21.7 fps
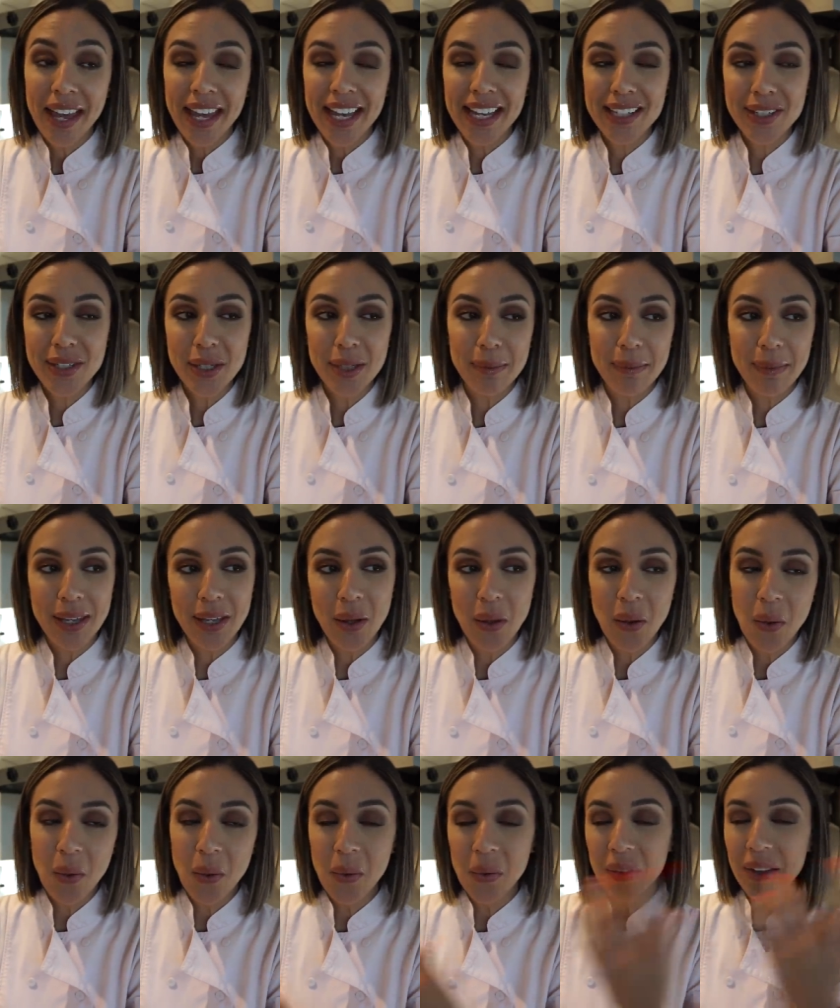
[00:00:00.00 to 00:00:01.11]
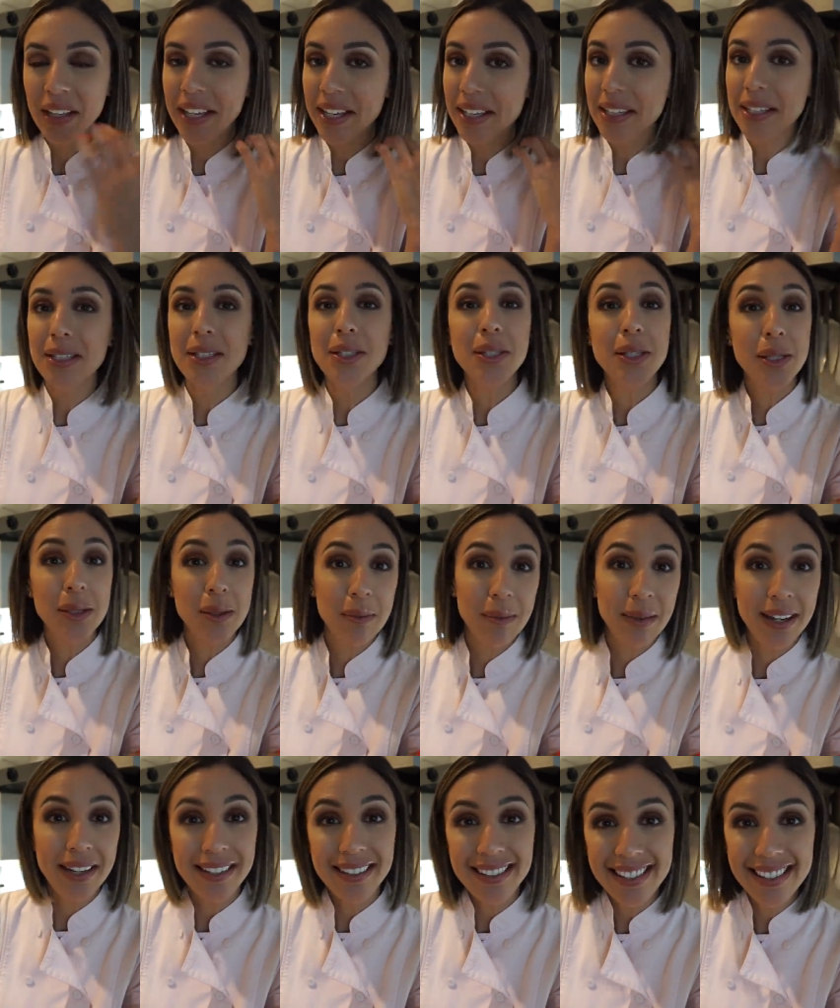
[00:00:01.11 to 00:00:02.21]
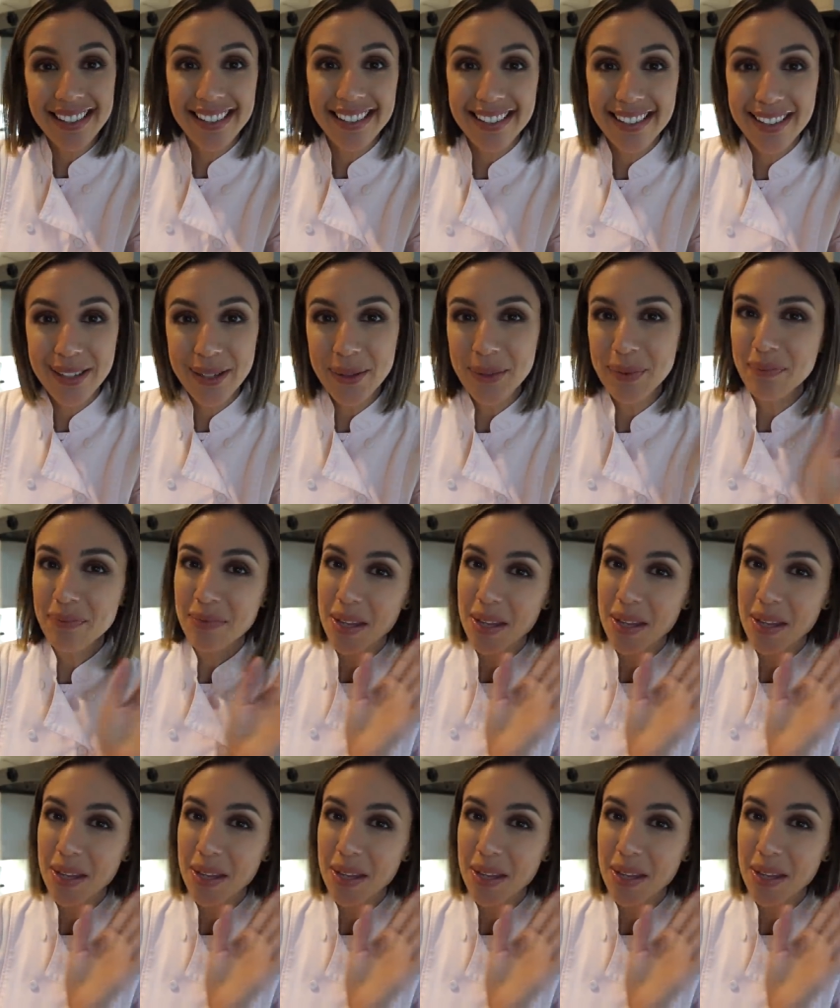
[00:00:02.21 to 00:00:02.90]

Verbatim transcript: it took me a whole like two minutes to do.